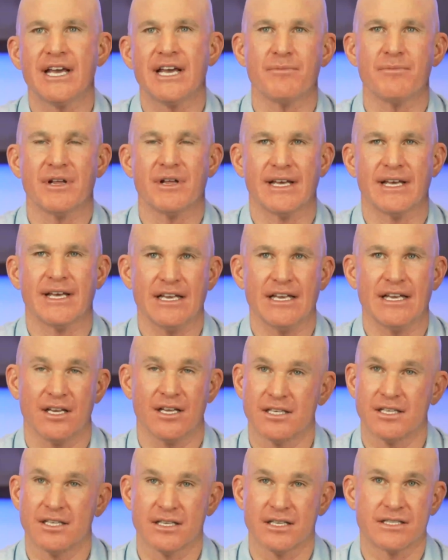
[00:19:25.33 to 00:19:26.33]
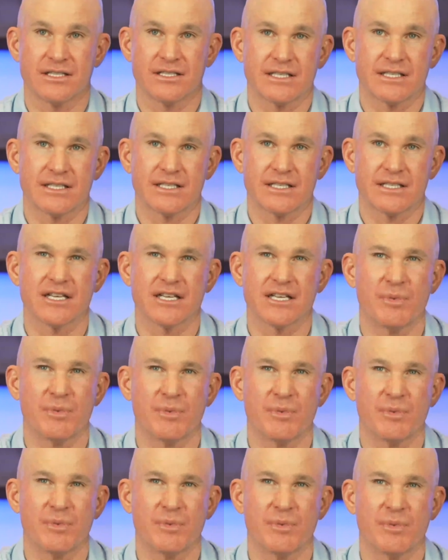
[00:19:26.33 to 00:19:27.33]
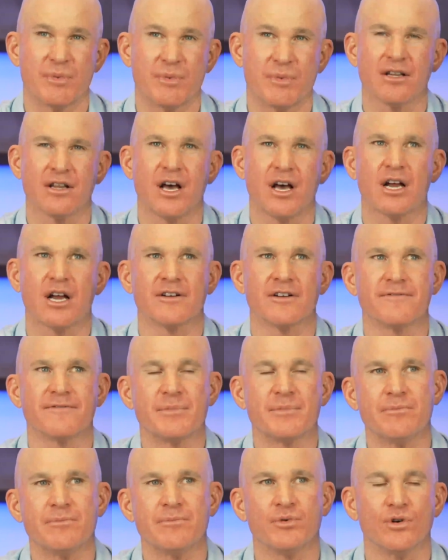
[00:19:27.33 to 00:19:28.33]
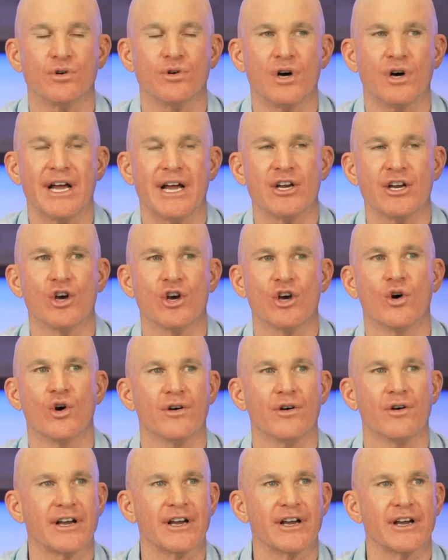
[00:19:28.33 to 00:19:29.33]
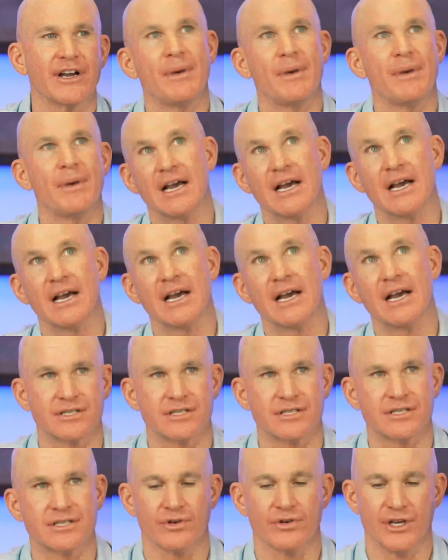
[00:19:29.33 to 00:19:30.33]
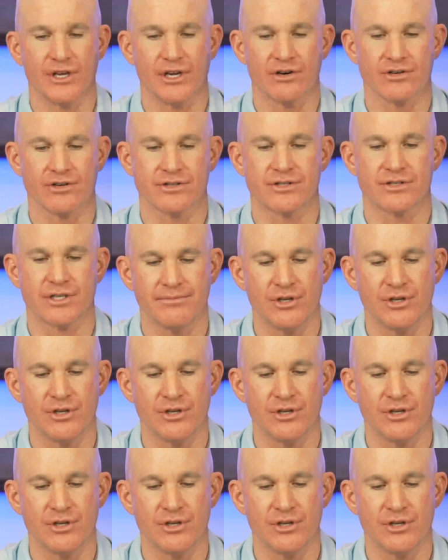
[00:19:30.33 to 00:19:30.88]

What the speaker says: Again, ton of success, but I think a lot of people, I know if I go back several years,